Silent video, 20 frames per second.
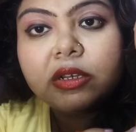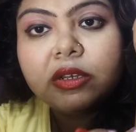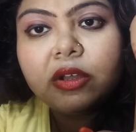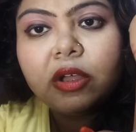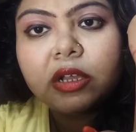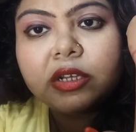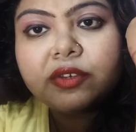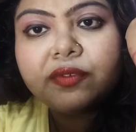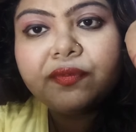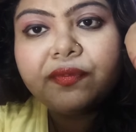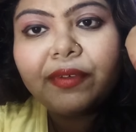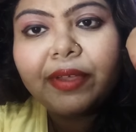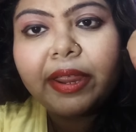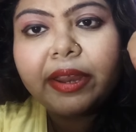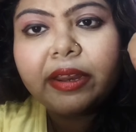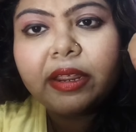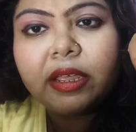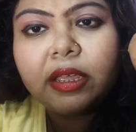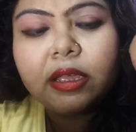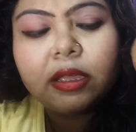not
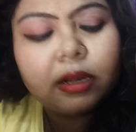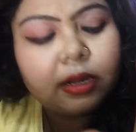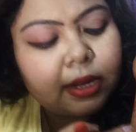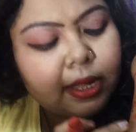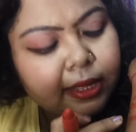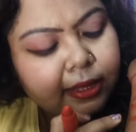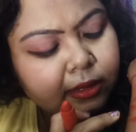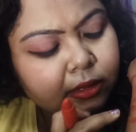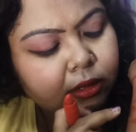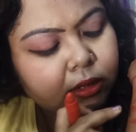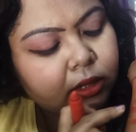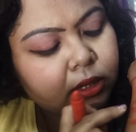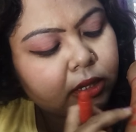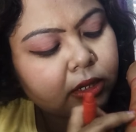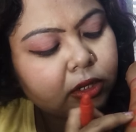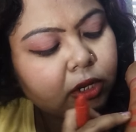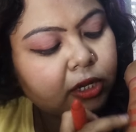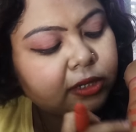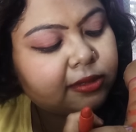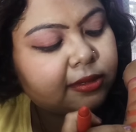very like
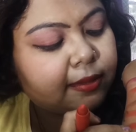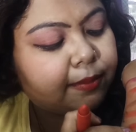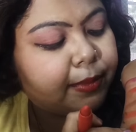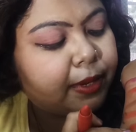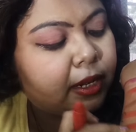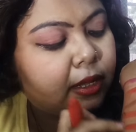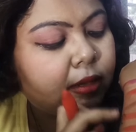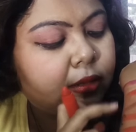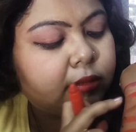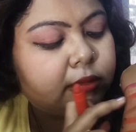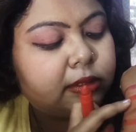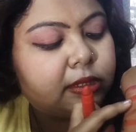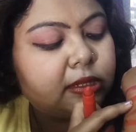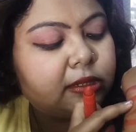not similar.